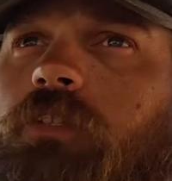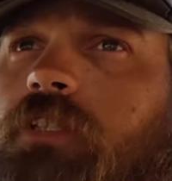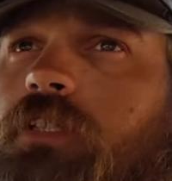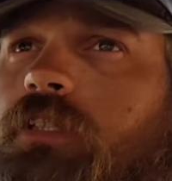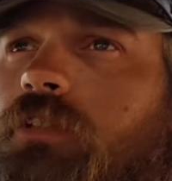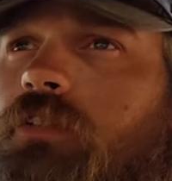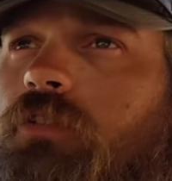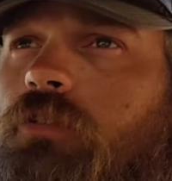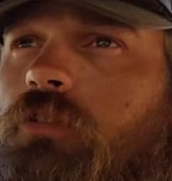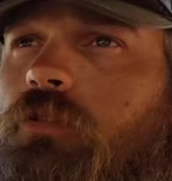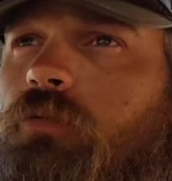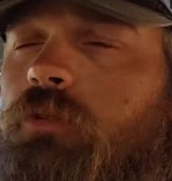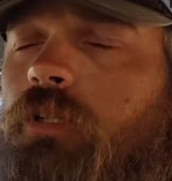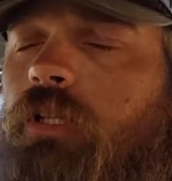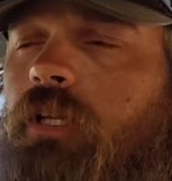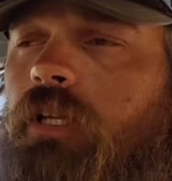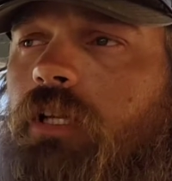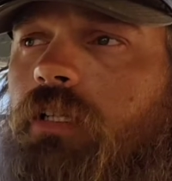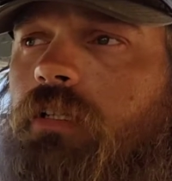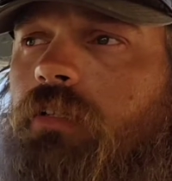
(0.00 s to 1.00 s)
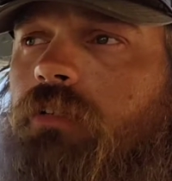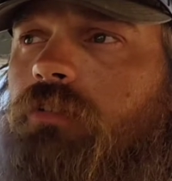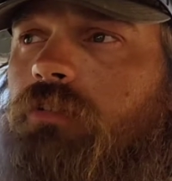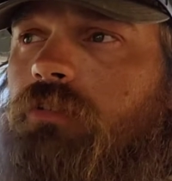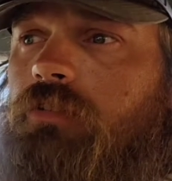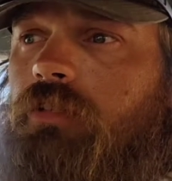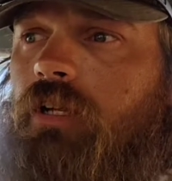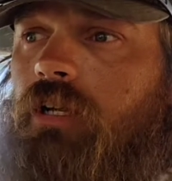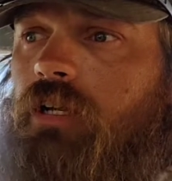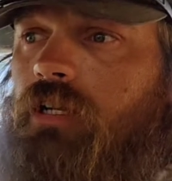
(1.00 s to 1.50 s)
with D2 blades,
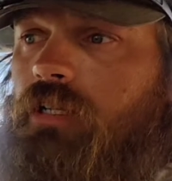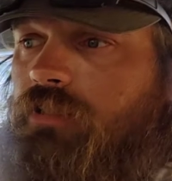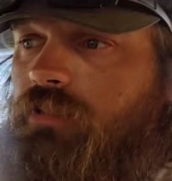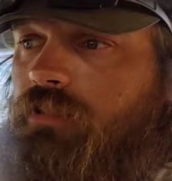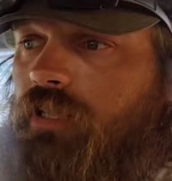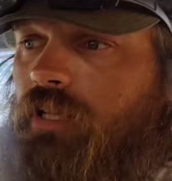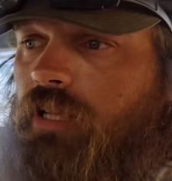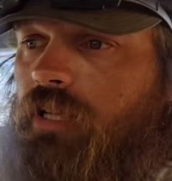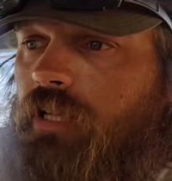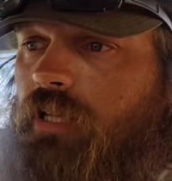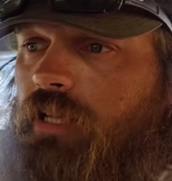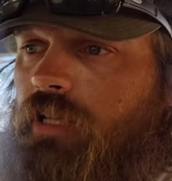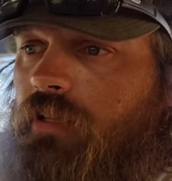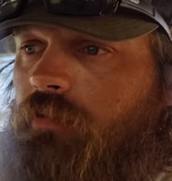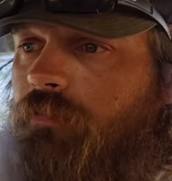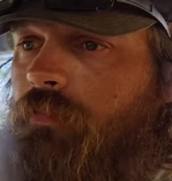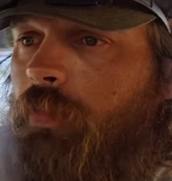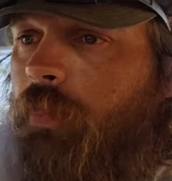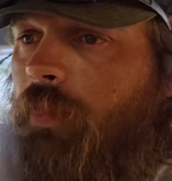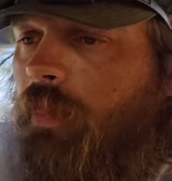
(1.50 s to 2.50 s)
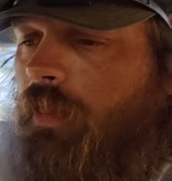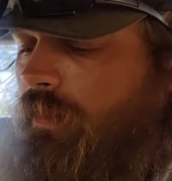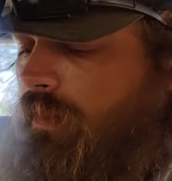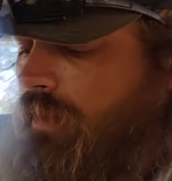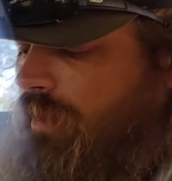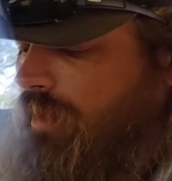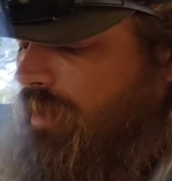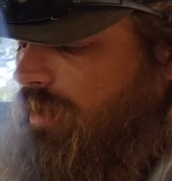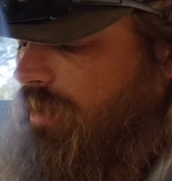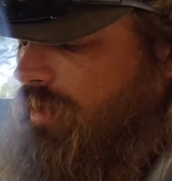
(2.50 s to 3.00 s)
OS 8.
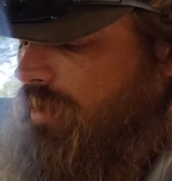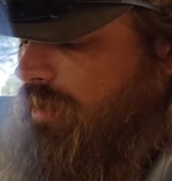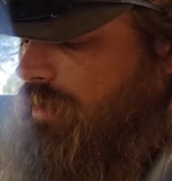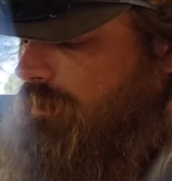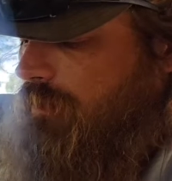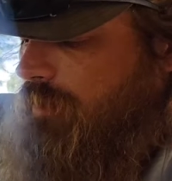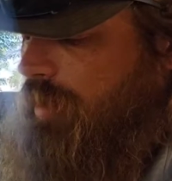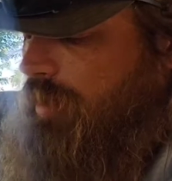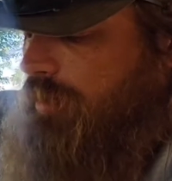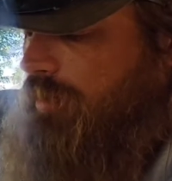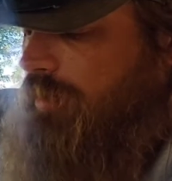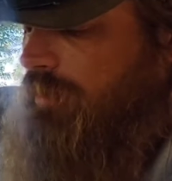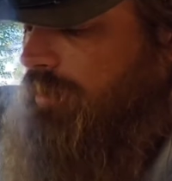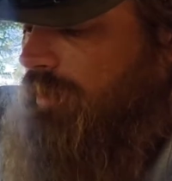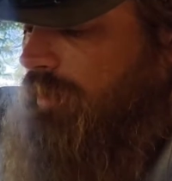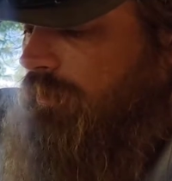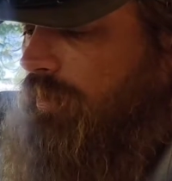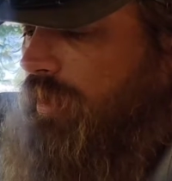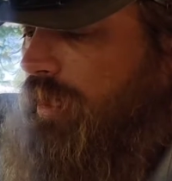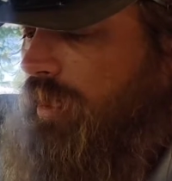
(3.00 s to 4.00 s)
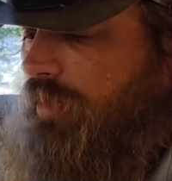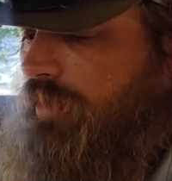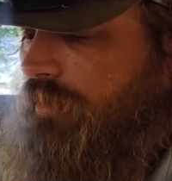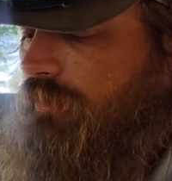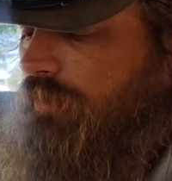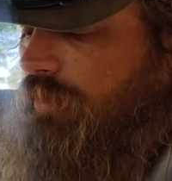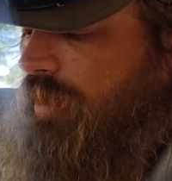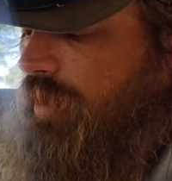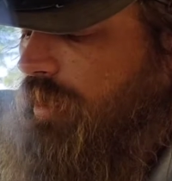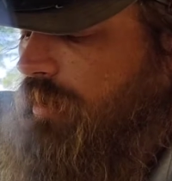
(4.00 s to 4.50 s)
I think they've got
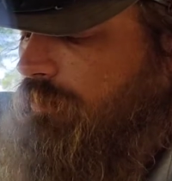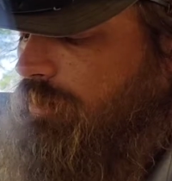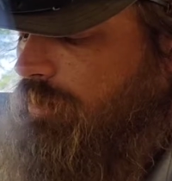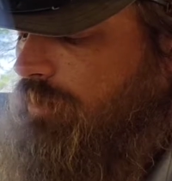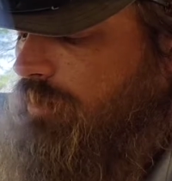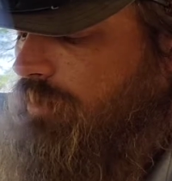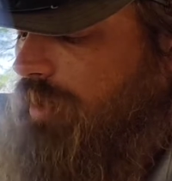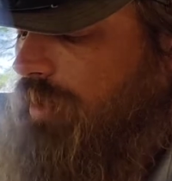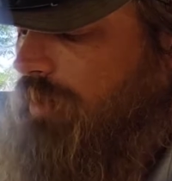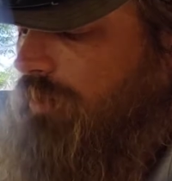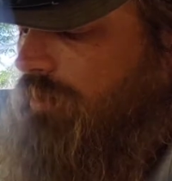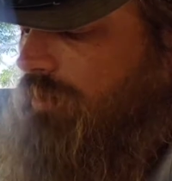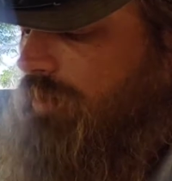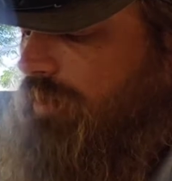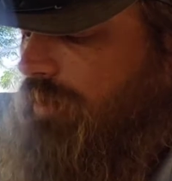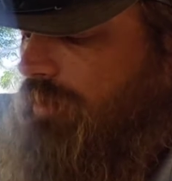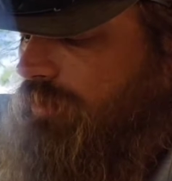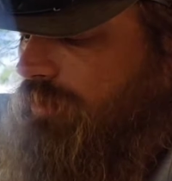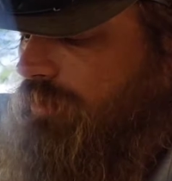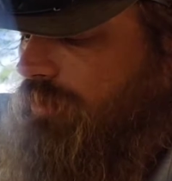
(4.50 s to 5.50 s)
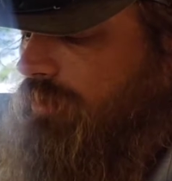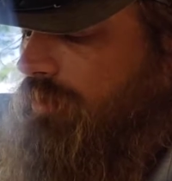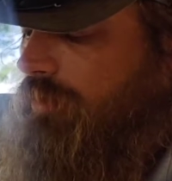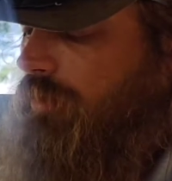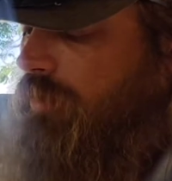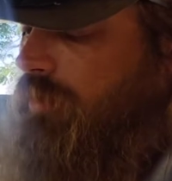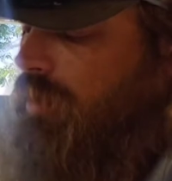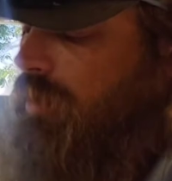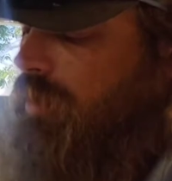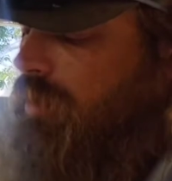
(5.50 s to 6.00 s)
different options out there, so
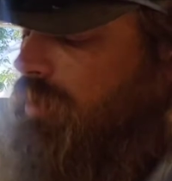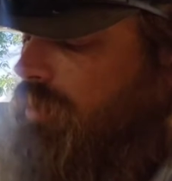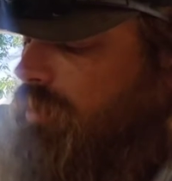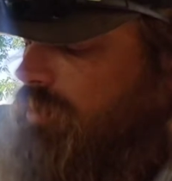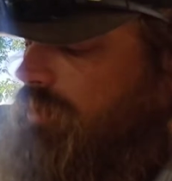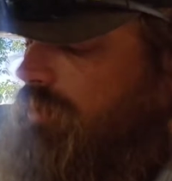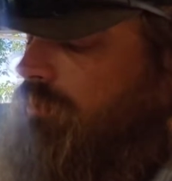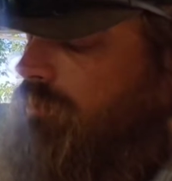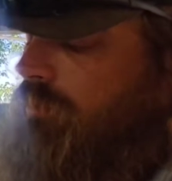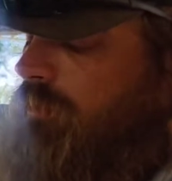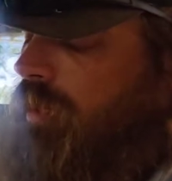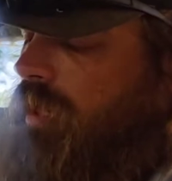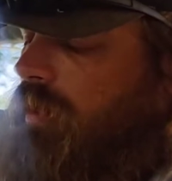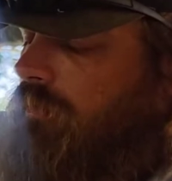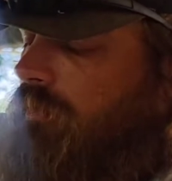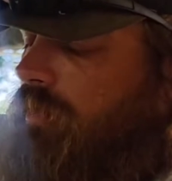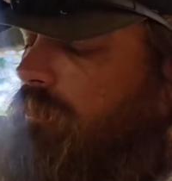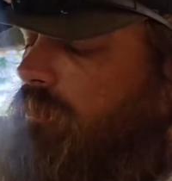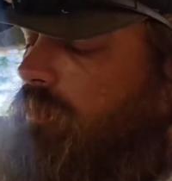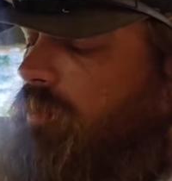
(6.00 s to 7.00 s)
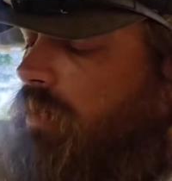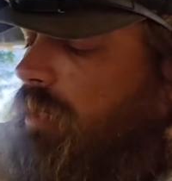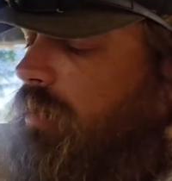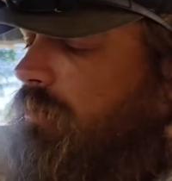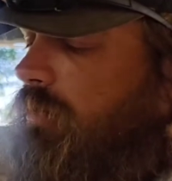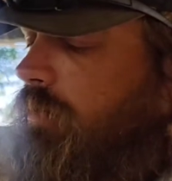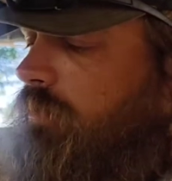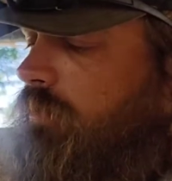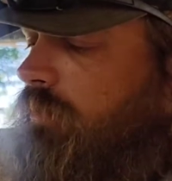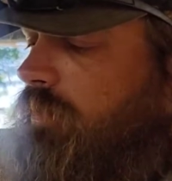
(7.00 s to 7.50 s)
shouldn't have any
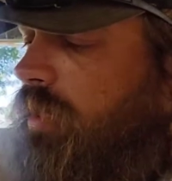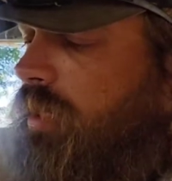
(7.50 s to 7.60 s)
problem